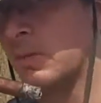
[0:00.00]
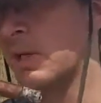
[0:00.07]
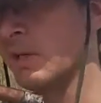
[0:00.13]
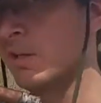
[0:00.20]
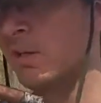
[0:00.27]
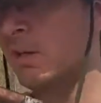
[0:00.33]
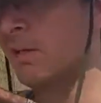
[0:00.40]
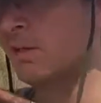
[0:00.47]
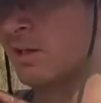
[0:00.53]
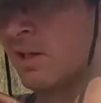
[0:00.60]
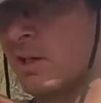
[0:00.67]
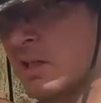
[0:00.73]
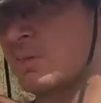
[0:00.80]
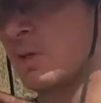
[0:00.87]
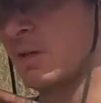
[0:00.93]

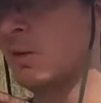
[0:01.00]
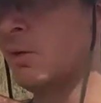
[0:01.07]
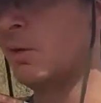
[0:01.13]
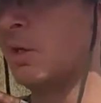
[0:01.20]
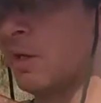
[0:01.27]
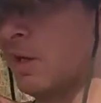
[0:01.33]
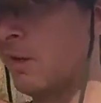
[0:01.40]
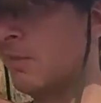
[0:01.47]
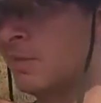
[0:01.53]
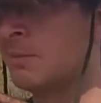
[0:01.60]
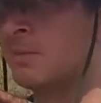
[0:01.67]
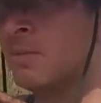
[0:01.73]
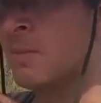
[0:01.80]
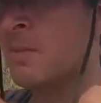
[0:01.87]
expecting a whole lot out of it.